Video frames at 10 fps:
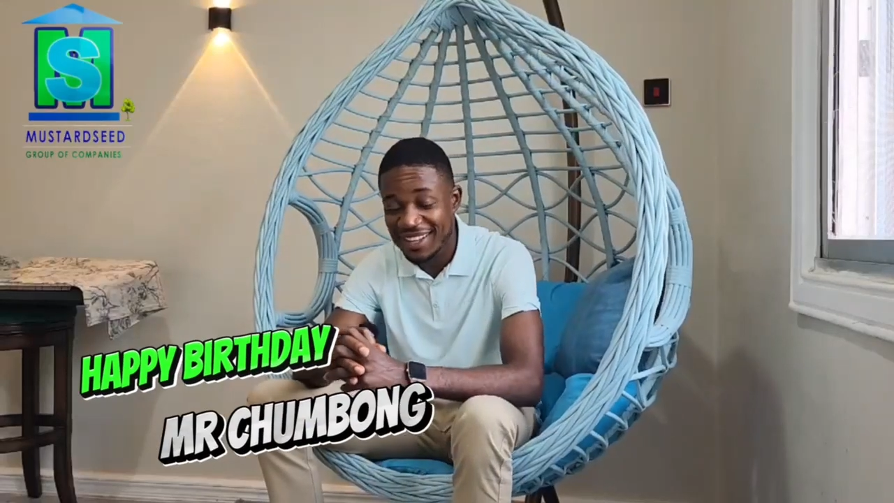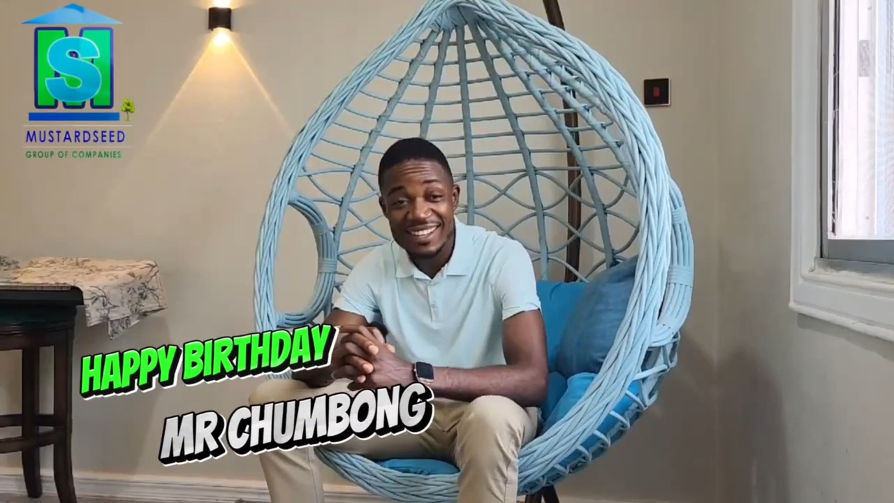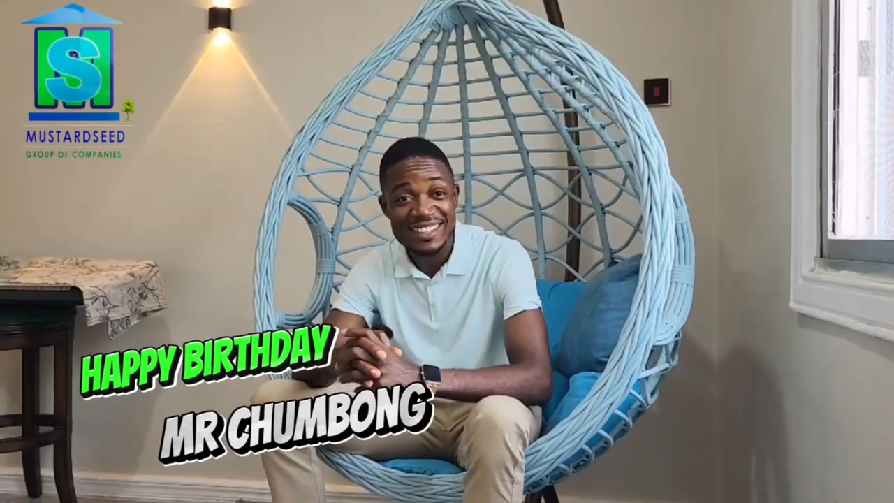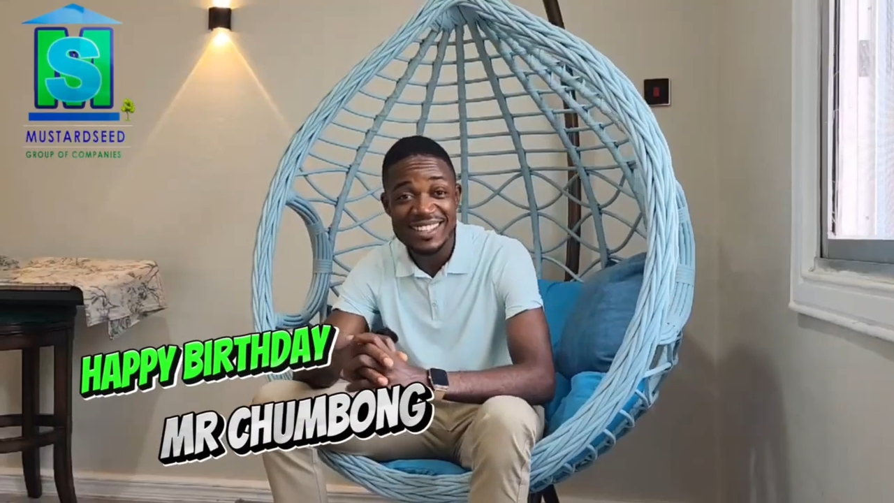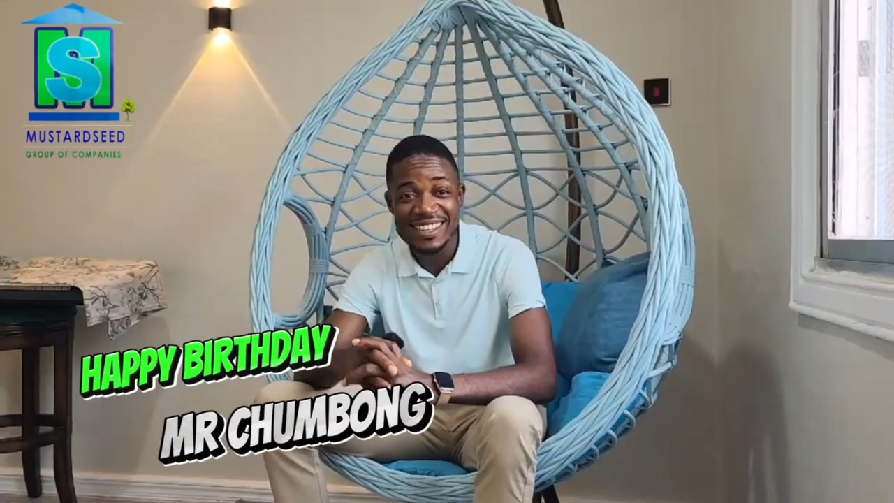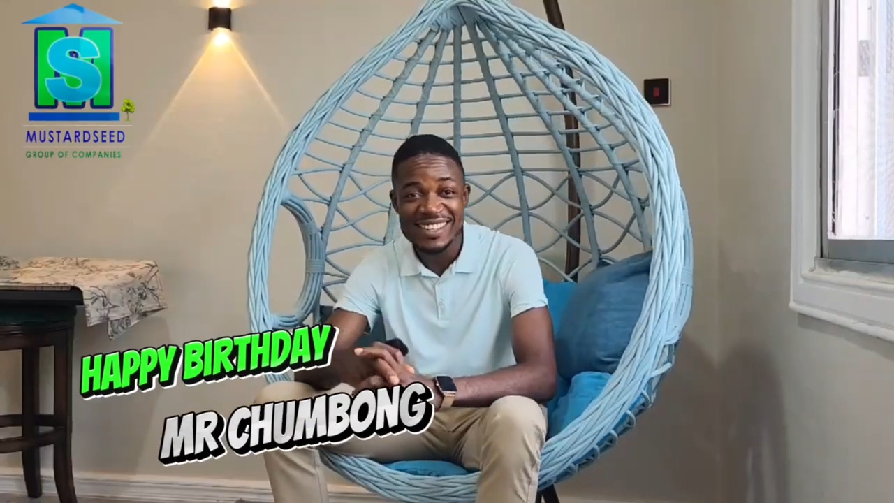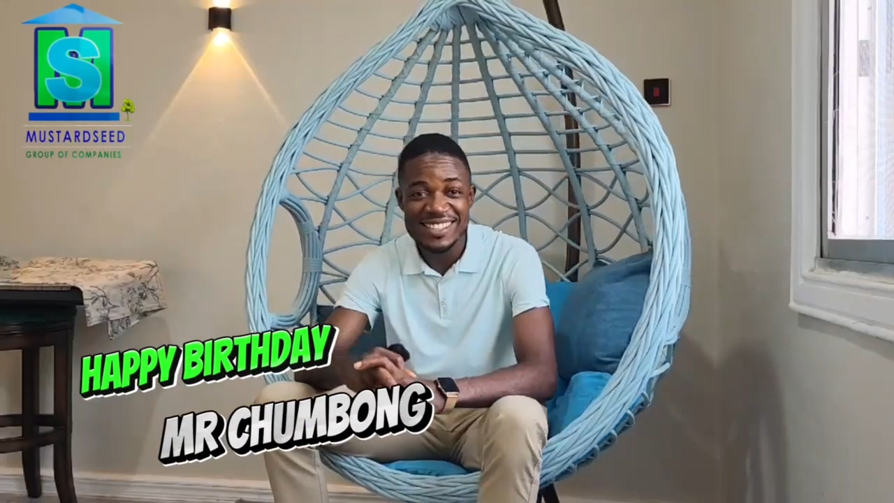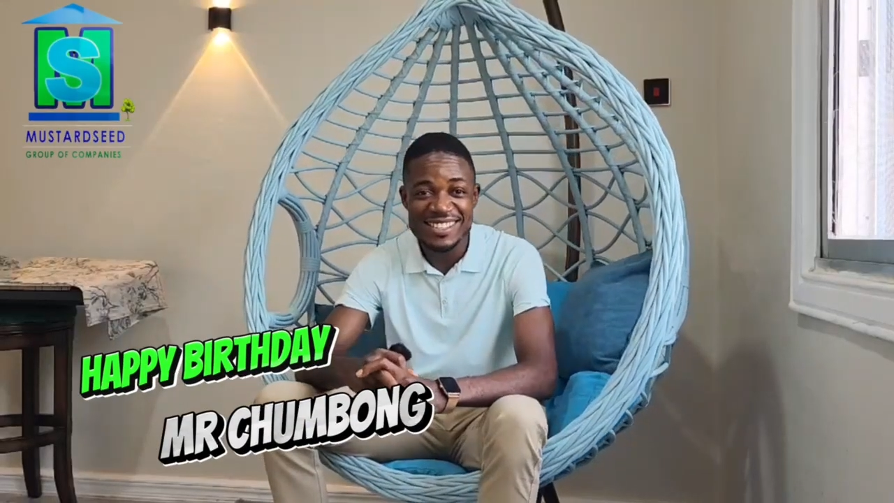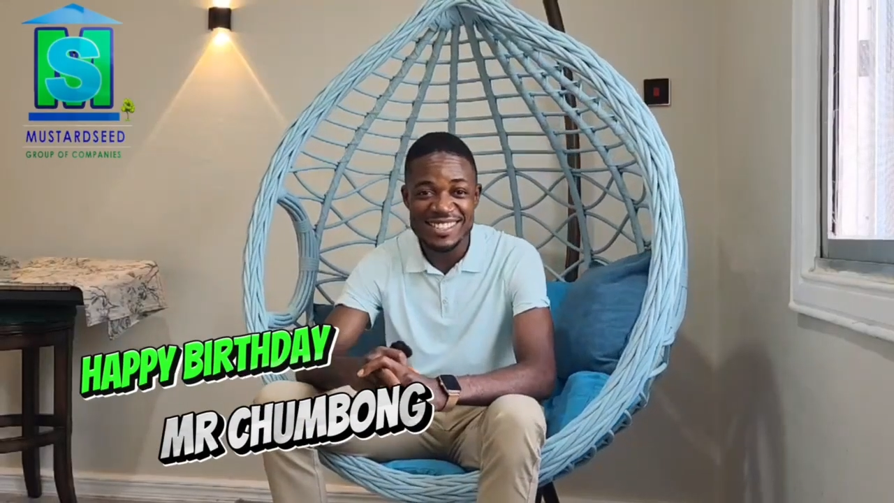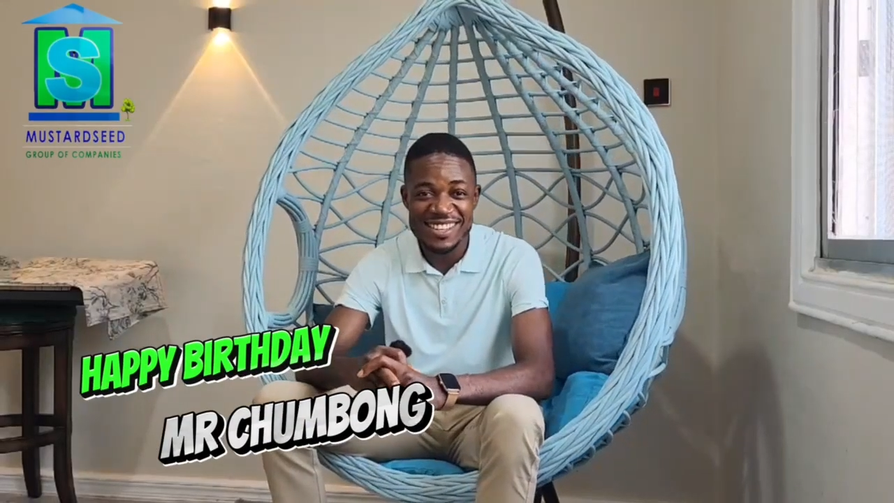
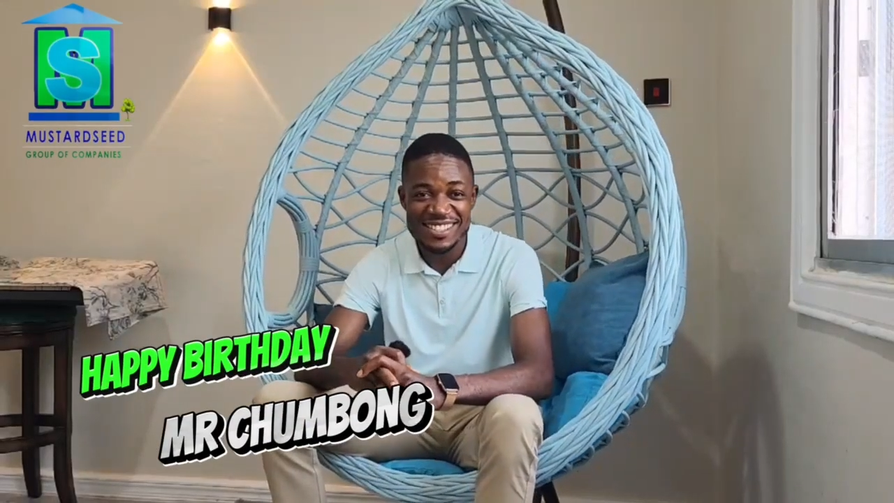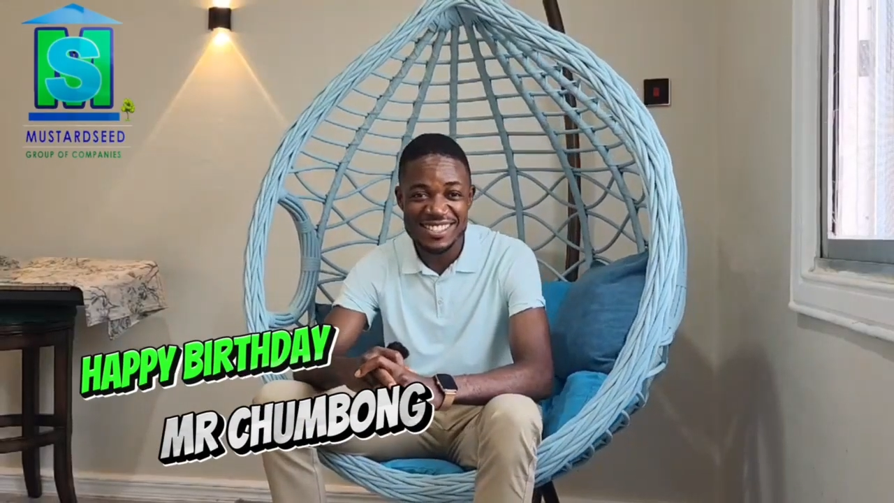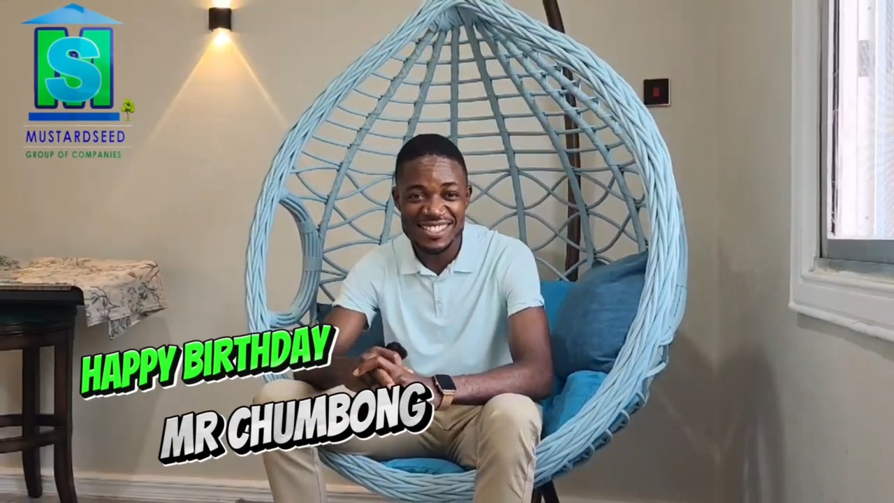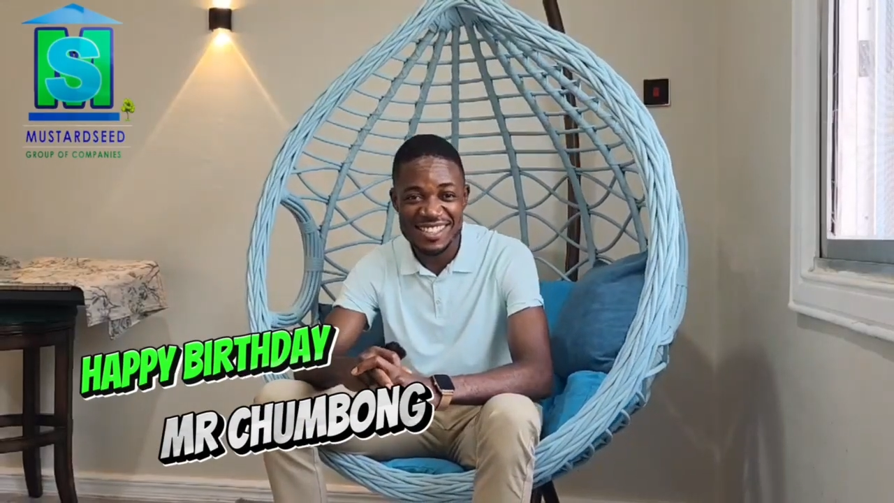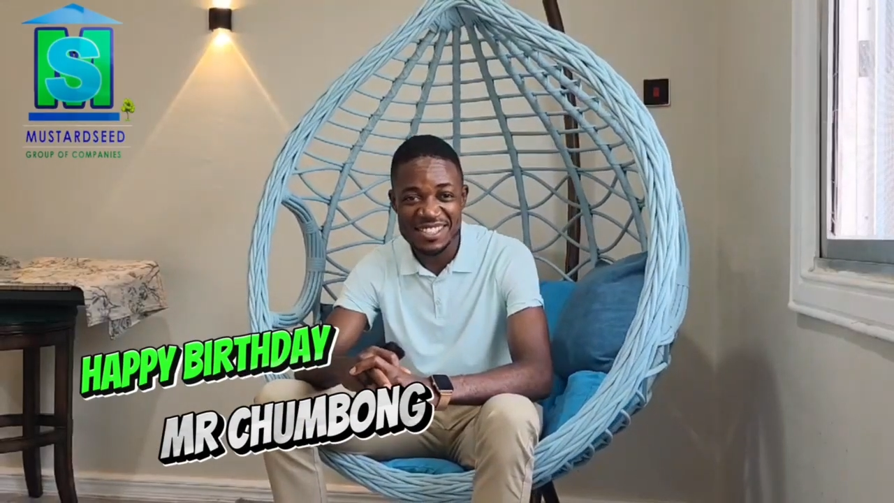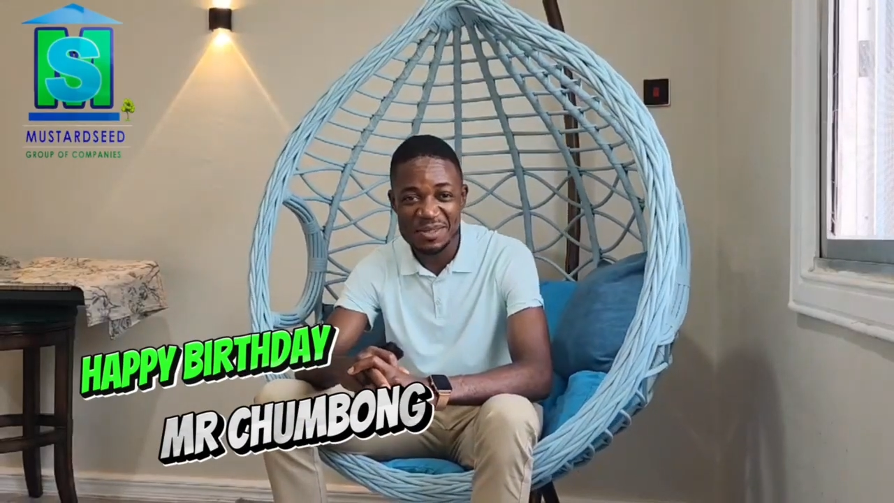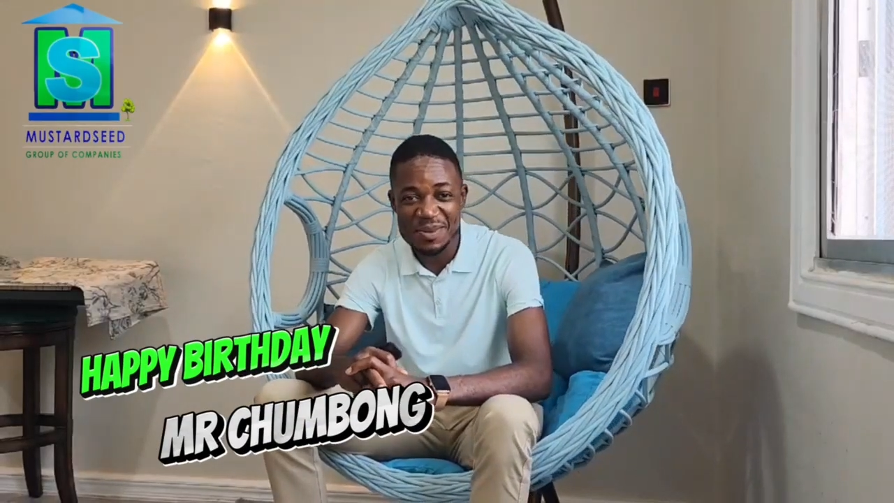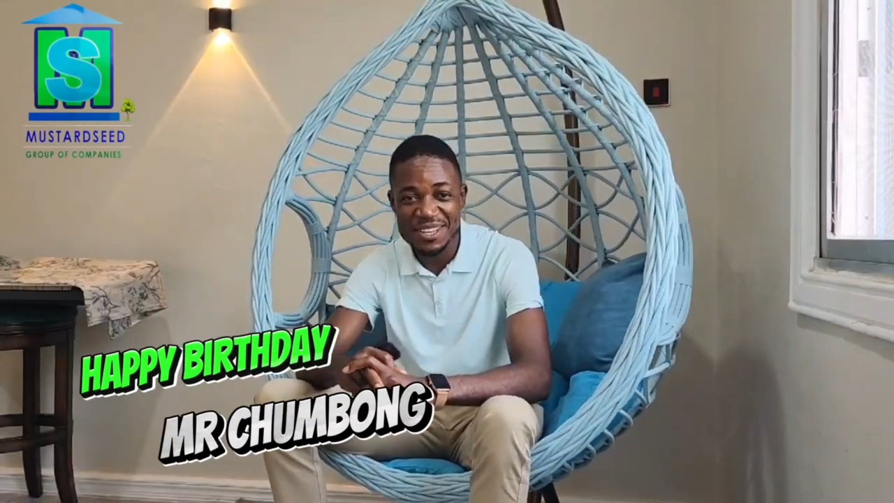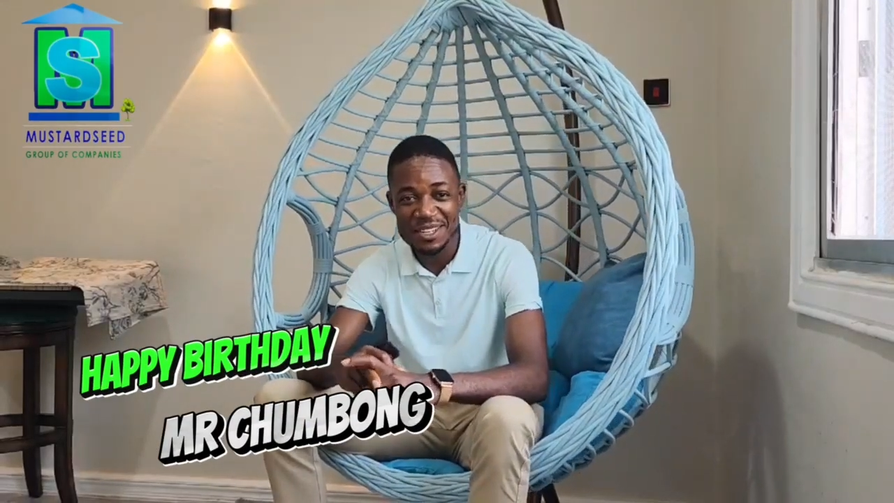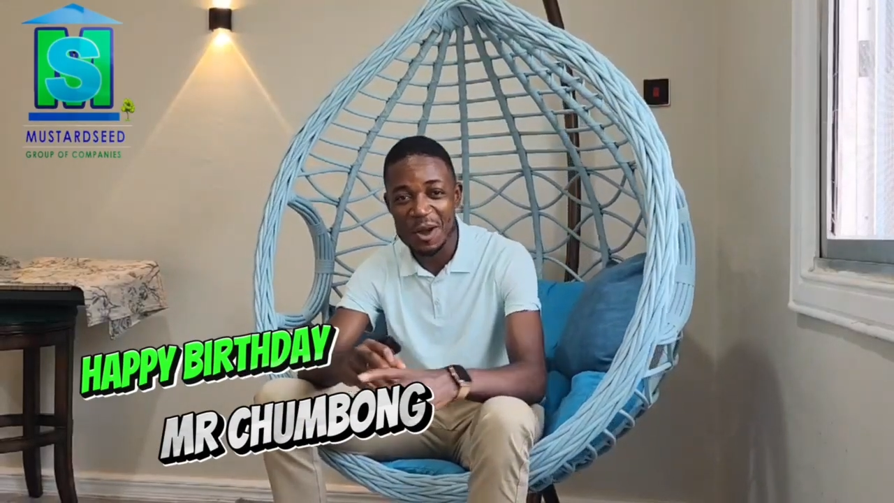Ladies and gentlemen,